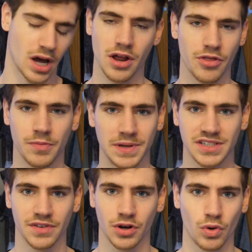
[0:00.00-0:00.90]
another
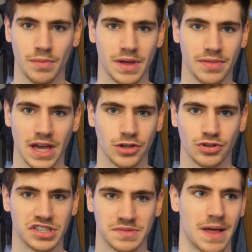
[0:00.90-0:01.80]
piece of equipment that you
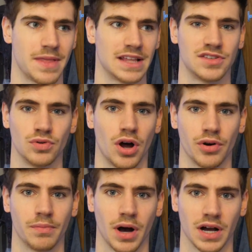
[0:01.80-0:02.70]
could spend that
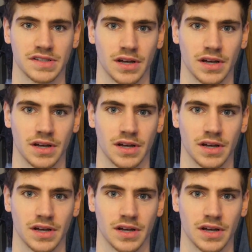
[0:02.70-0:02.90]
200 bucks